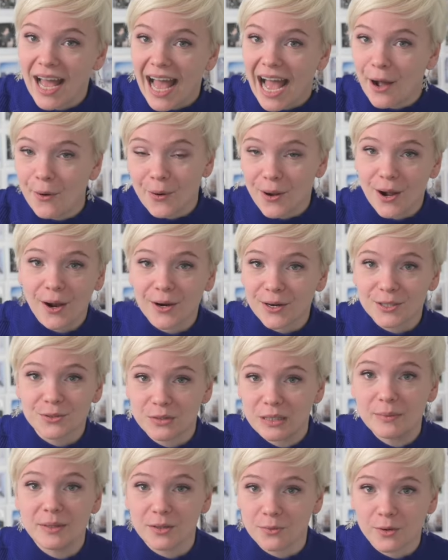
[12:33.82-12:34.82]
how hard
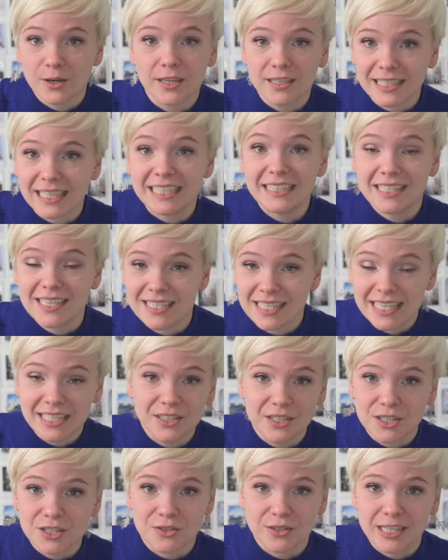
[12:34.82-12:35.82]
women work in this
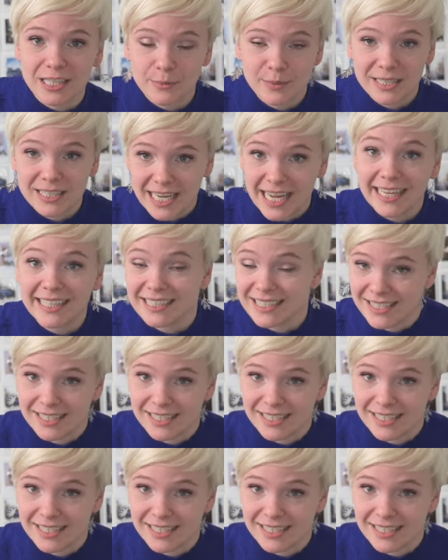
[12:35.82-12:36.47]
industry to be taken